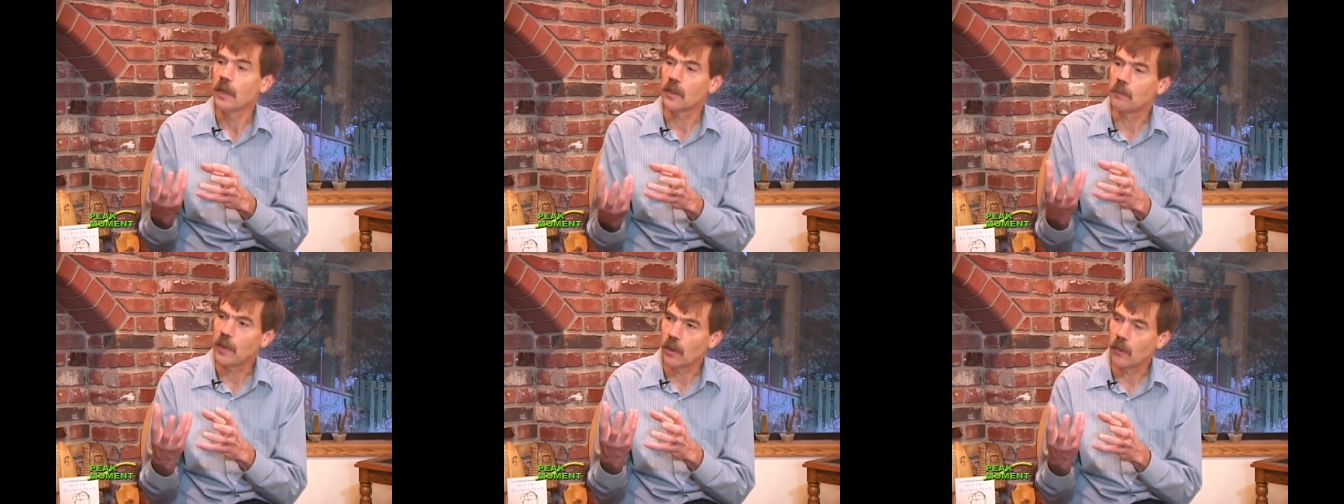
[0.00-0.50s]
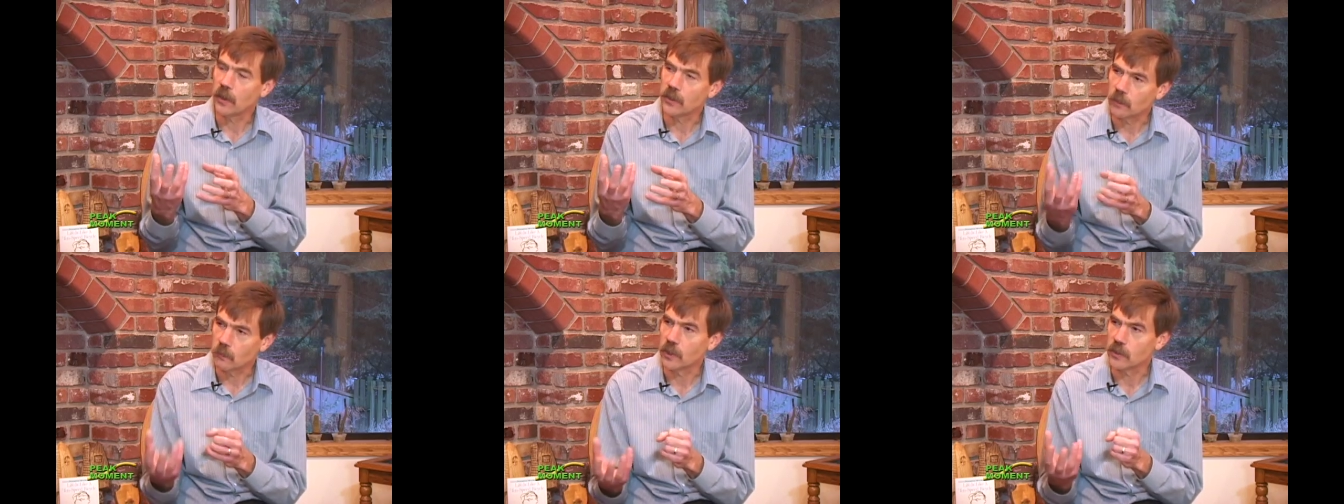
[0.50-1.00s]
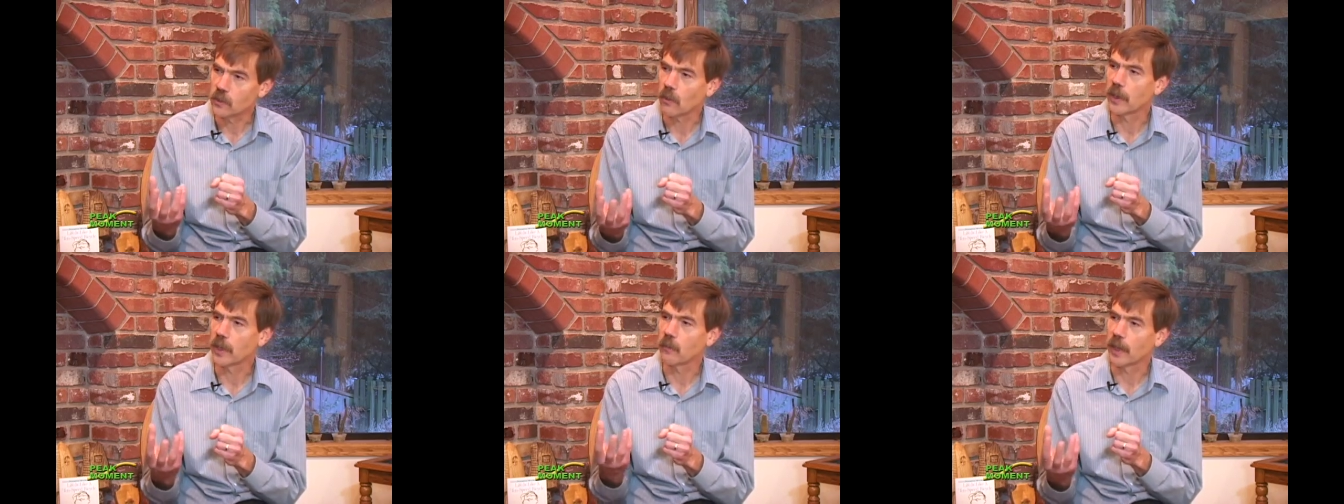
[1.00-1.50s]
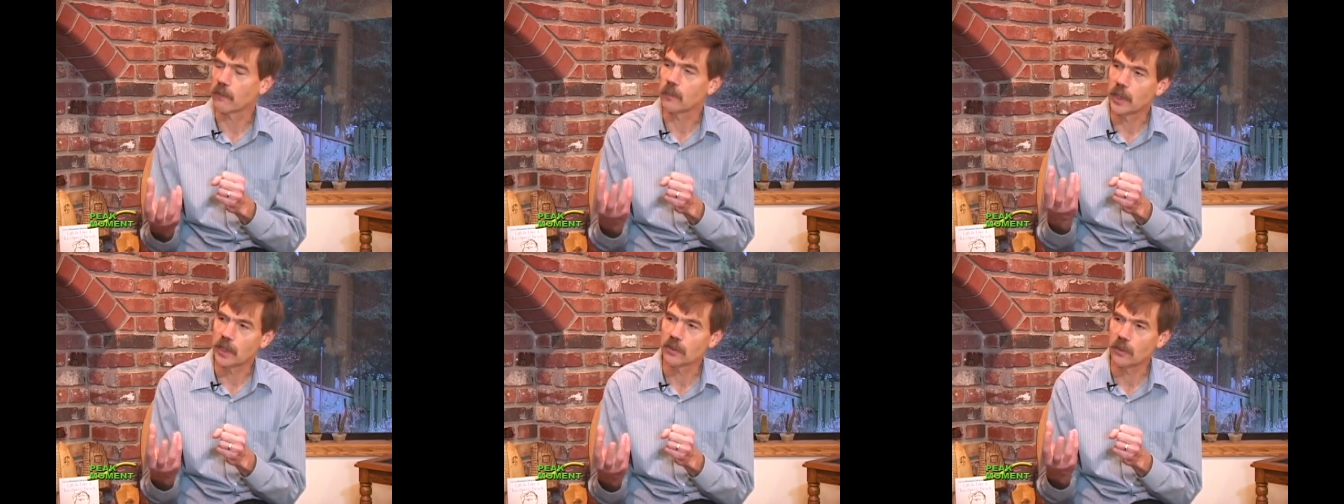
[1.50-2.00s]
that peak oil is a real story and we have to
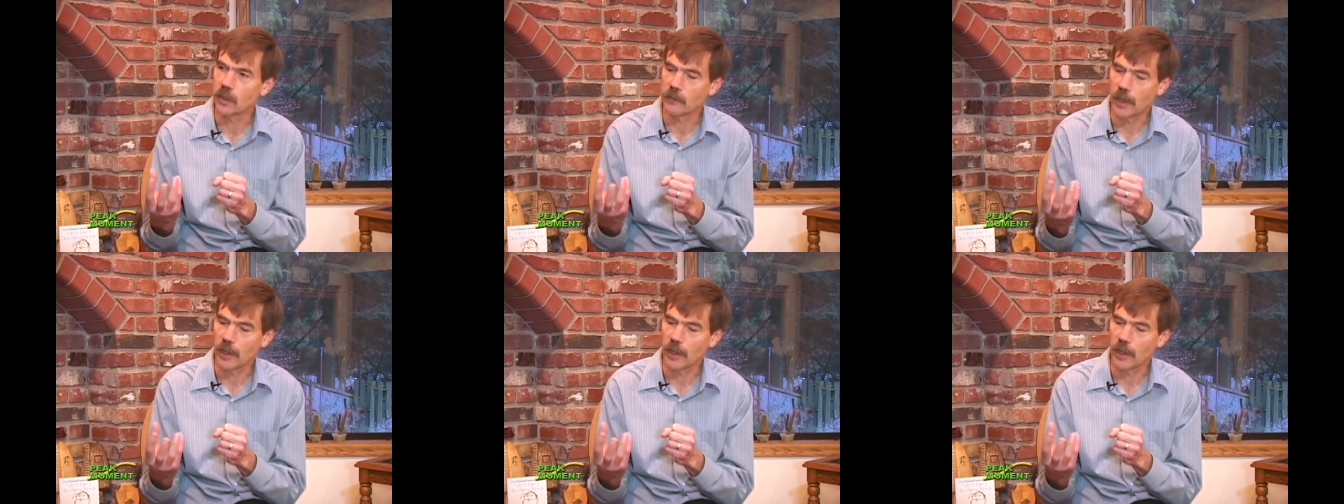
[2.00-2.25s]
be concerned